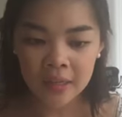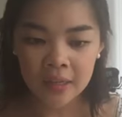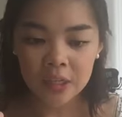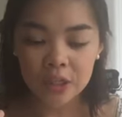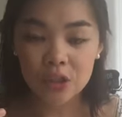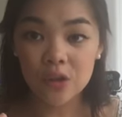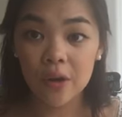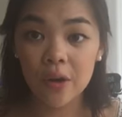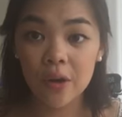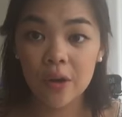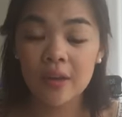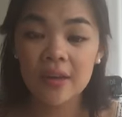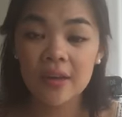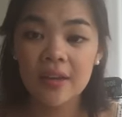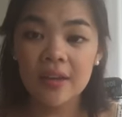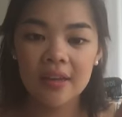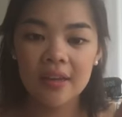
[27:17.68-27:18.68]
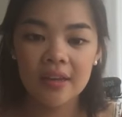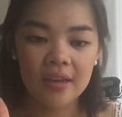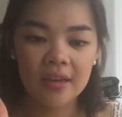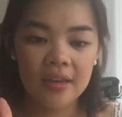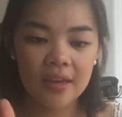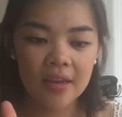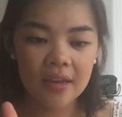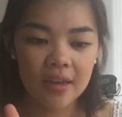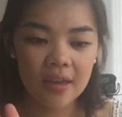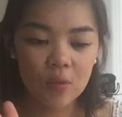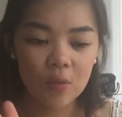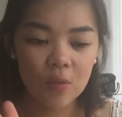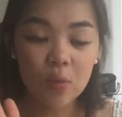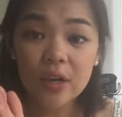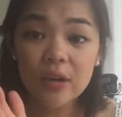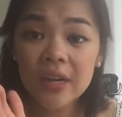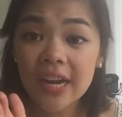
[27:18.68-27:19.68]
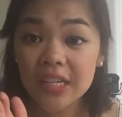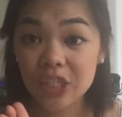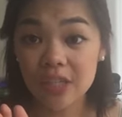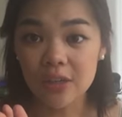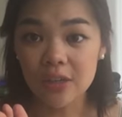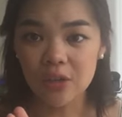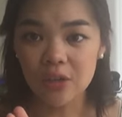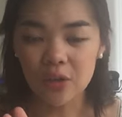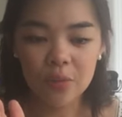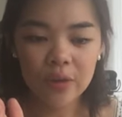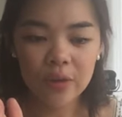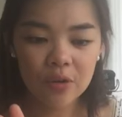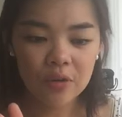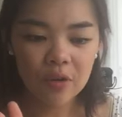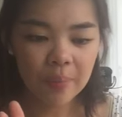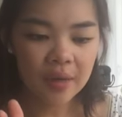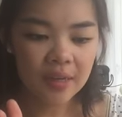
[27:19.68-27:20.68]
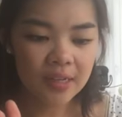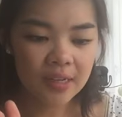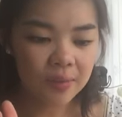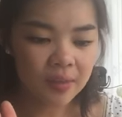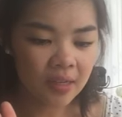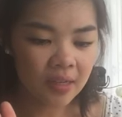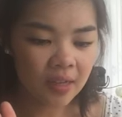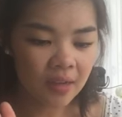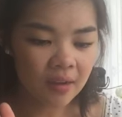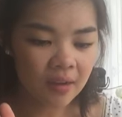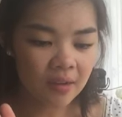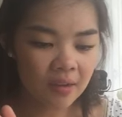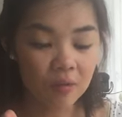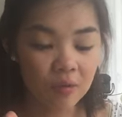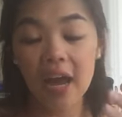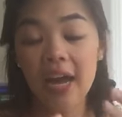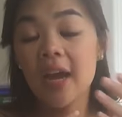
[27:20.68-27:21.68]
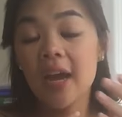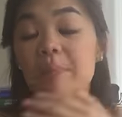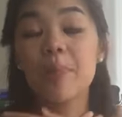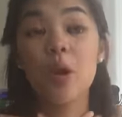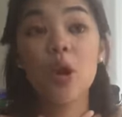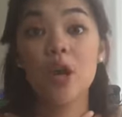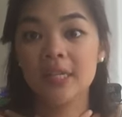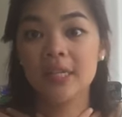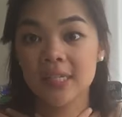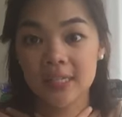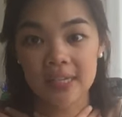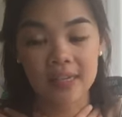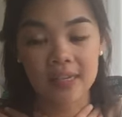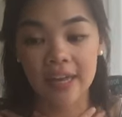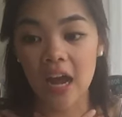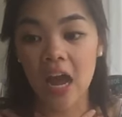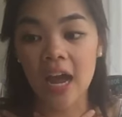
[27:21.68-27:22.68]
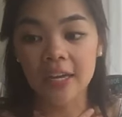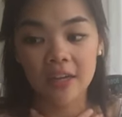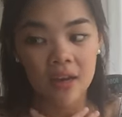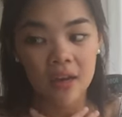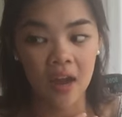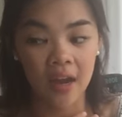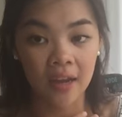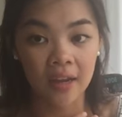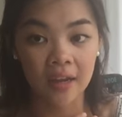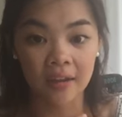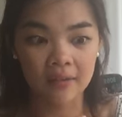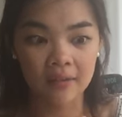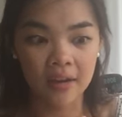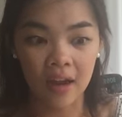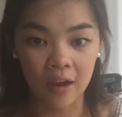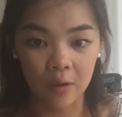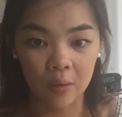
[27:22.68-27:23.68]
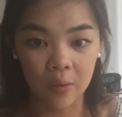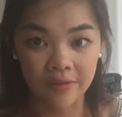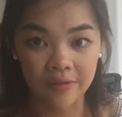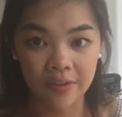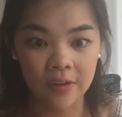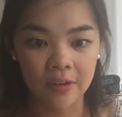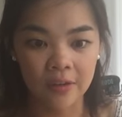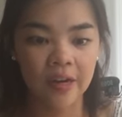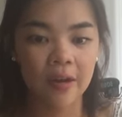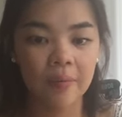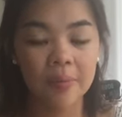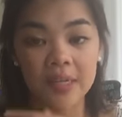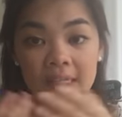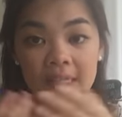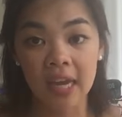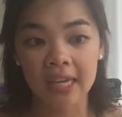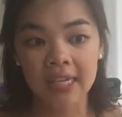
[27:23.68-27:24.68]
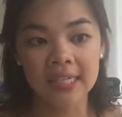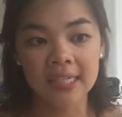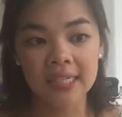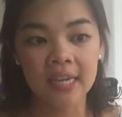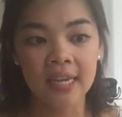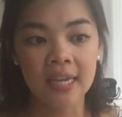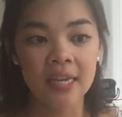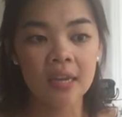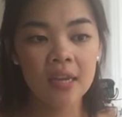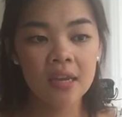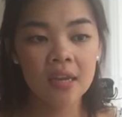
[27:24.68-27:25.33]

So we don't actually know what Euripides was saying, or personally, like I can't quite figure it out, because I can see